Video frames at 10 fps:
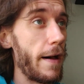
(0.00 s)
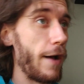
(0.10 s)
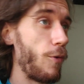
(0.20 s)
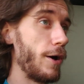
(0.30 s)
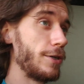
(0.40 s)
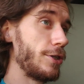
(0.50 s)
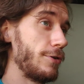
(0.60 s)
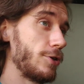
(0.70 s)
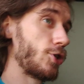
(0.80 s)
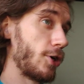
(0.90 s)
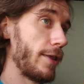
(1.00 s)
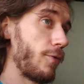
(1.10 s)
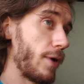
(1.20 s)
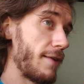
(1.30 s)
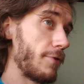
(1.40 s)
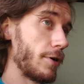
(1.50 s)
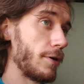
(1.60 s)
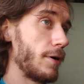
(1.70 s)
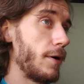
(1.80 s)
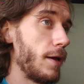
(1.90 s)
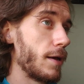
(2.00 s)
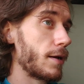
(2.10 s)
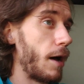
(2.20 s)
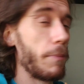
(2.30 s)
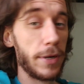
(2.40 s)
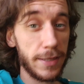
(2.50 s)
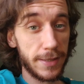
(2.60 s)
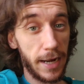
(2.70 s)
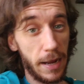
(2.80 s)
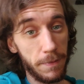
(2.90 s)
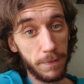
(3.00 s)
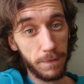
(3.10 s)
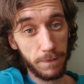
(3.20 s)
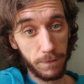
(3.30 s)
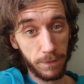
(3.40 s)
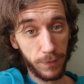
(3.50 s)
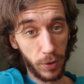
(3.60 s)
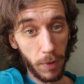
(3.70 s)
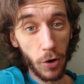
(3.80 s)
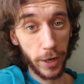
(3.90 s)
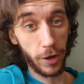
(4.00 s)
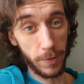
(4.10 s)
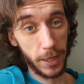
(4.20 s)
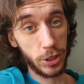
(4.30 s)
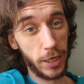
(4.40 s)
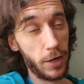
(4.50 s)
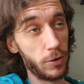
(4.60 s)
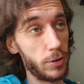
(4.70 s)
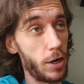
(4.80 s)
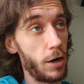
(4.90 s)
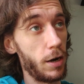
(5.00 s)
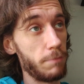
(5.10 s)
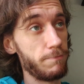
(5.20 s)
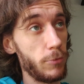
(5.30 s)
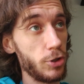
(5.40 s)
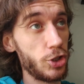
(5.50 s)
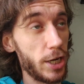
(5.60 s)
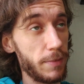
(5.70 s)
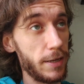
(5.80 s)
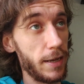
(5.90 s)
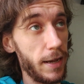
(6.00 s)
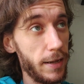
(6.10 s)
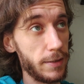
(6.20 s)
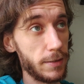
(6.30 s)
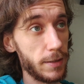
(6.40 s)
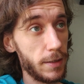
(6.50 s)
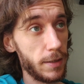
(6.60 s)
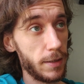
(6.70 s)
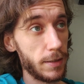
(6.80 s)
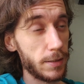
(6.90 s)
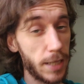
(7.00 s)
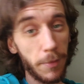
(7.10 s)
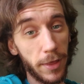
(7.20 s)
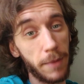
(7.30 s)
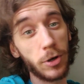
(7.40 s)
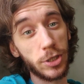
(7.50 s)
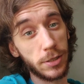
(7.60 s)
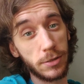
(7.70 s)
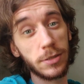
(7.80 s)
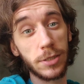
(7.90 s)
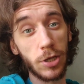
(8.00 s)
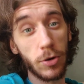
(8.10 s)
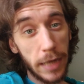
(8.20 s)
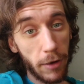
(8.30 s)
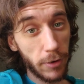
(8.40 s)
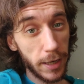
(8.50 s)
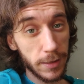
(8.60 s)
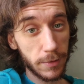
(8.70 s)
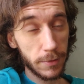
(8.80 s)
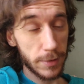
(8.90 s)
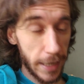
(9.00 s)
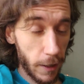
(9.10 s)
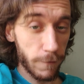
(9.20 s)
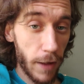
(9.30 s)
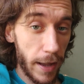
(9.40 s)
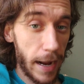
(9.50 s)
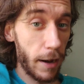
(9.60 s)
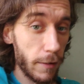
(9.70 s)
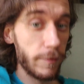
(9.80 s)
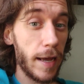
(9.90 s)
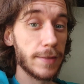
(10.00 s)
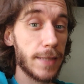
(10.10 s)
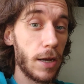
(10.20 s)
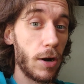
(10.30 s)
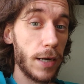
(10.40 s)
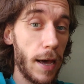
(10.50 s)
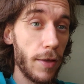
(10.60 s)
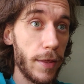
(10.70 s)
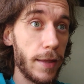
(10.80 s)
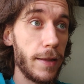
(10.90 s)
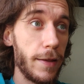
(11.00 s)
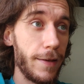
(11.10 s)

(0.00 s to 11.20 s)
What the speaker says: I want to ensure that whatever companies that I'm promoting on my channel are legitimate, and some of them are just so downright terrifying how advanced they are now that